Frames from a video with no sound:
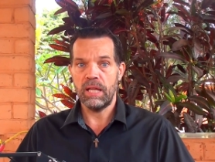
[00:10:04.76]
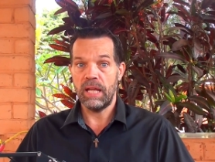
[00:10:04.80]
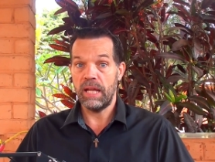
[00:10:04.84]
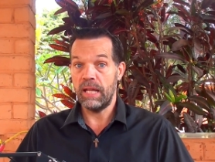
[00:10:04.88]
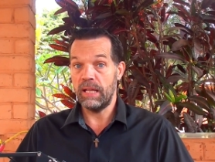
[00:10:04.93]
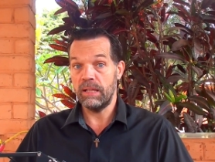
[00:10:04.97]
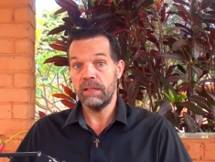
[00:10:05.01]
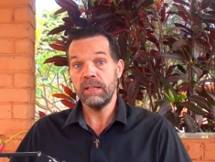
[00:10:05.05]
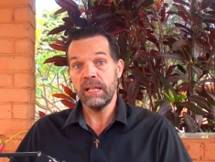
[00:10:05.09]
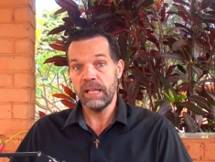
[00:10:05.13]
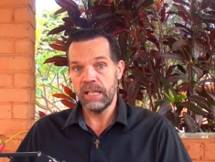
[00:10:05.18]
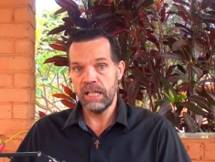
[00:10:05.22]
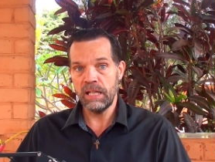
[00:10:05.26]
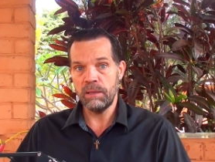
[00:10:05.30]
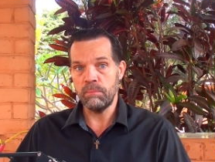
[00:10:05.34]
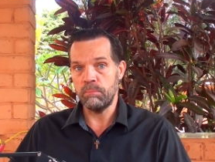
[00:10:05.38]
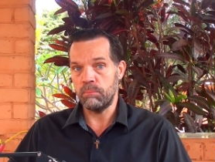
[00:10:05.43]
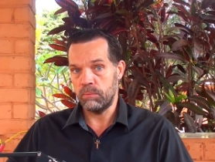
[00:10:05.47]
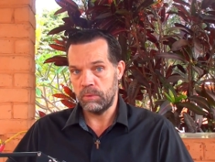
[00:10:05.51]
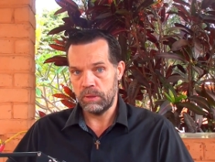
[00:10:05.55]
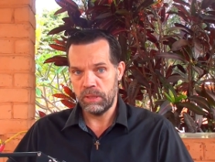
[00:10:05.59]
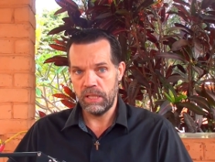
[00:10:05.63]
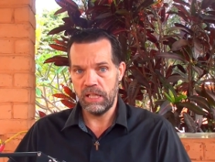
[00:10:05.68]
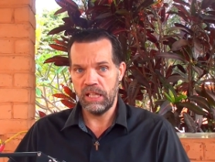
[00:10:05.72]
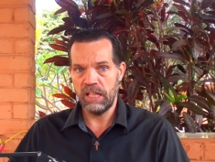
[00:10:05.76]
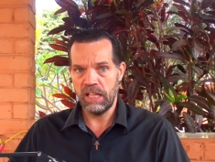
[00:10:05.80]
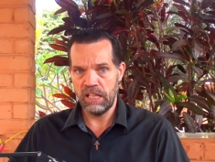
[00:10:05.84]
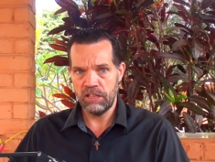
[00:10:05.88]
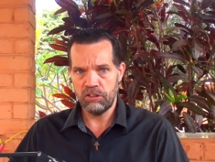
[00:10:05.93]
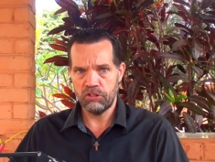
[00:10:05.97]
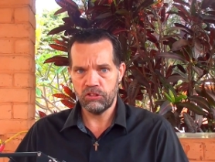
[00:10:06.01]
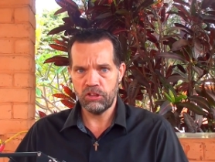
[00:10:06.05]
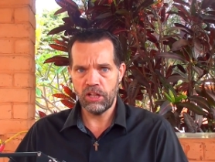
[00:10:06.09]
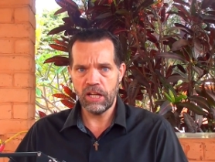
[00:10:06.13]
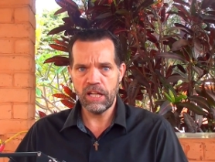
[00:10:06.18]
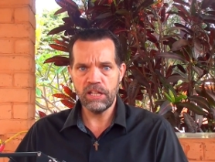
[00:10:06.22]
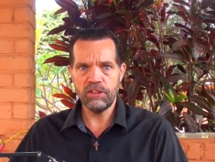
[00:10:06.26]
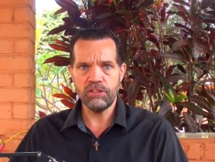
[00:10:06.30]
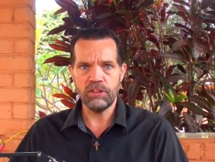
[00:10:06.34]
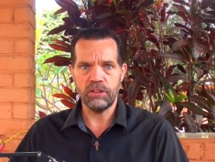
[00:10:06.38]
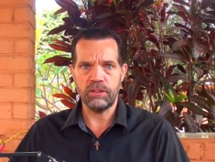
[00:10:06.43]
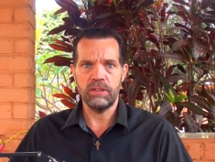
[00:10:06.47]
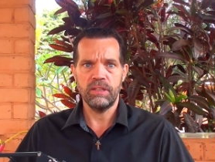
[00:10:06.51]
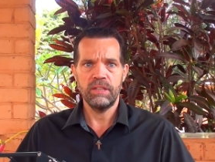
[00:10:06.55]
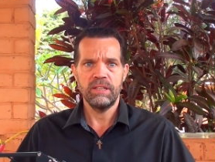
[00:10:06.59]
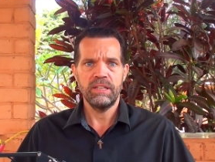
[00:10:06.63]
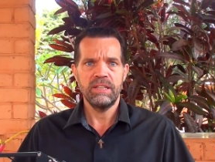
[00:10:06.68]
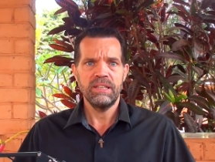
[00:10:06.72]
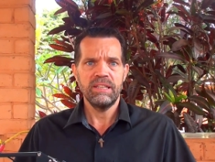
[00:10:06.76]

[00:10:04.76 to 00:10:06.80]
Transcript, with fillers: in him, in Satan.